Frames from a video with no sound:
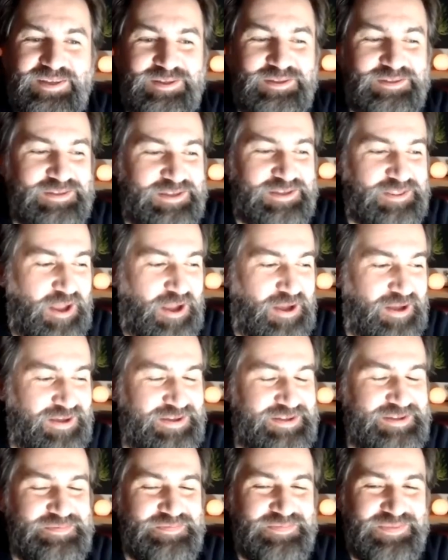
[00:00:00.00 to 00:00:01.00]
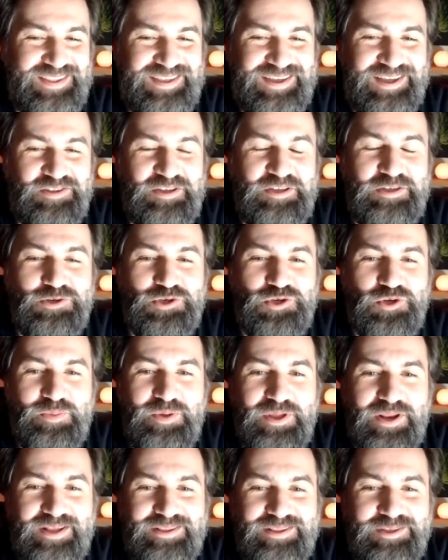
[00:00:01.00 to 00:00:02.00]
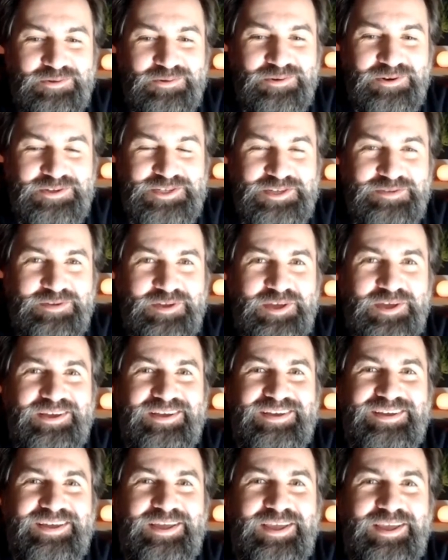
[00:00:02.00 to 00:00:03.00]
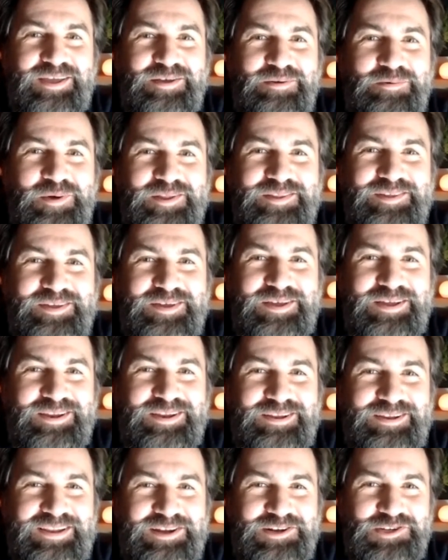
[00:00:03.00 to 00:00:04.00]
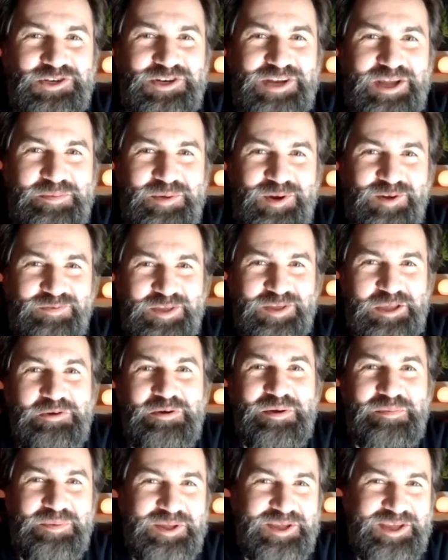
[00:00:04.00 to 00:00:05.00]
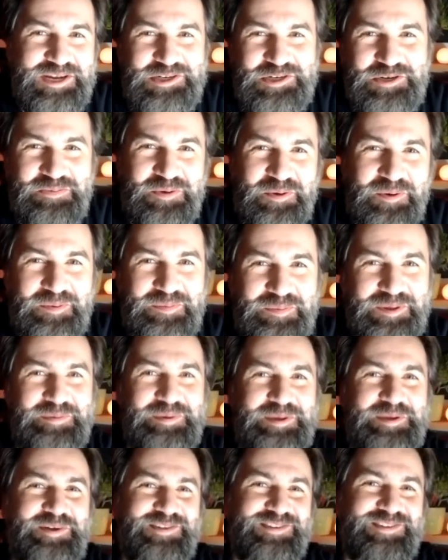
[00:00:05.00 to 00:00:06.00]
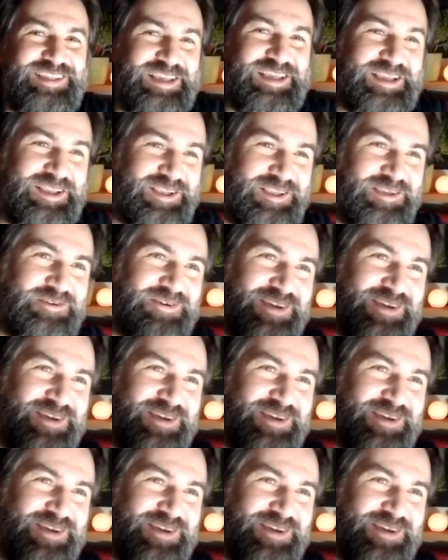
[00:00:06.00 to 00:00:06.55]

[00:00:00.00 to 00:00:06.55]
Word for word: Uh, I think you should be ready to receiving a quite a, a larger number of EU application probably because the, well, I